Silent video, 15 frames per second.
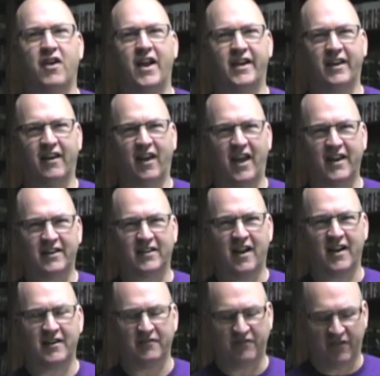I could like
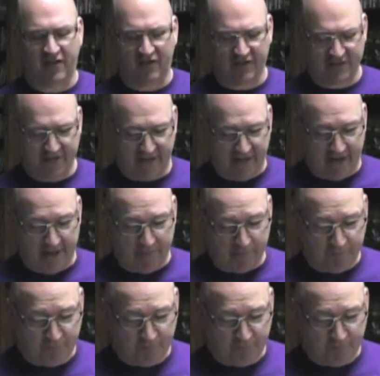Titanfall as a game.